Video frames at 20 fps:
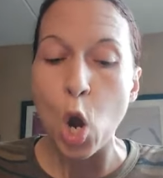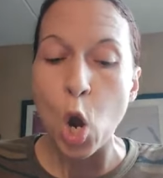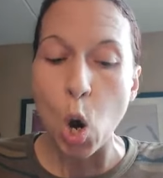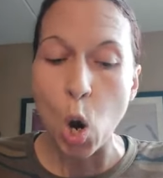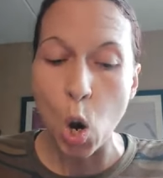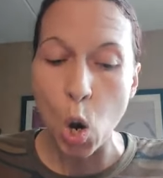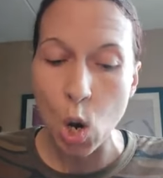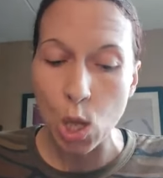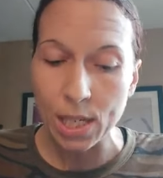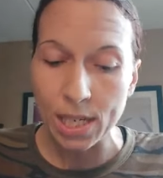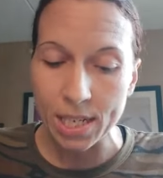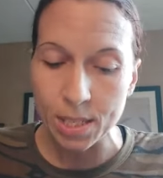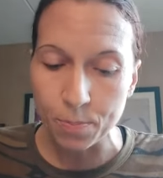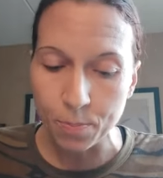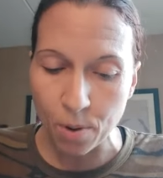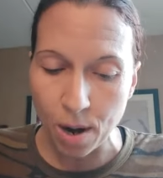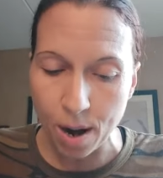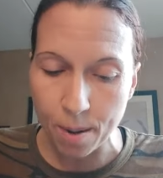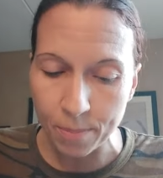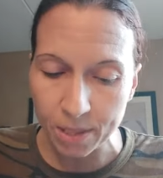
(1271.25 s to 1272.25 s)
All his
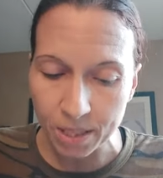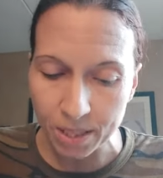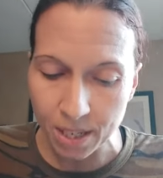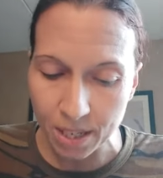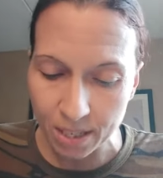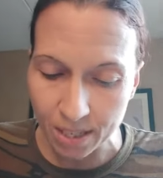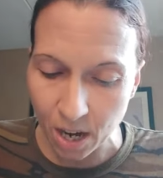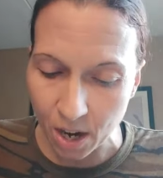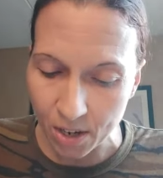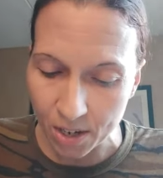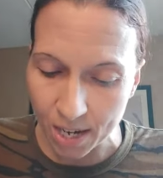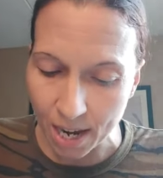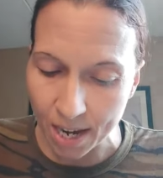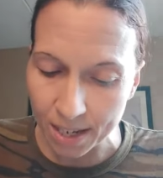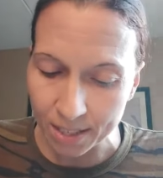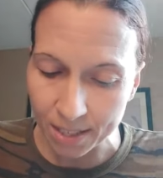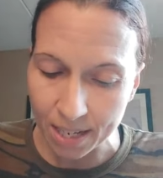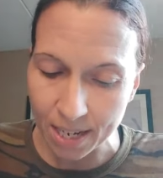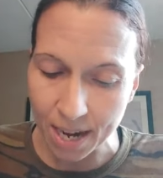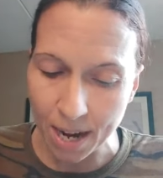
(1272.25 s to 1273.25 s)
promises are
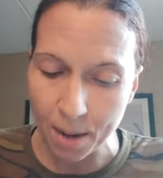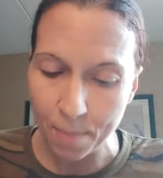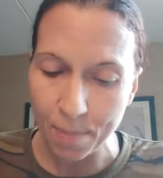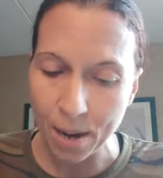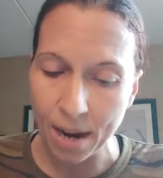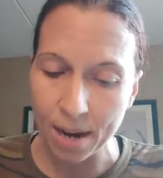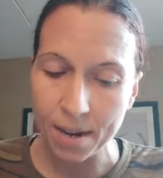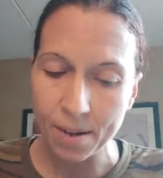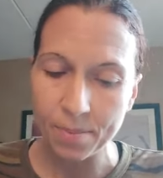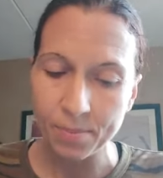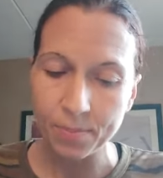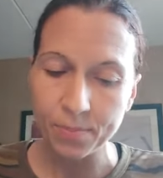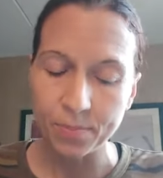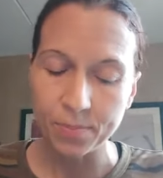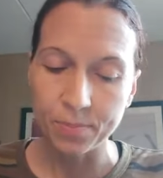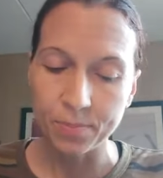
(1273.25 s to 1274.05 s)
yes and amen.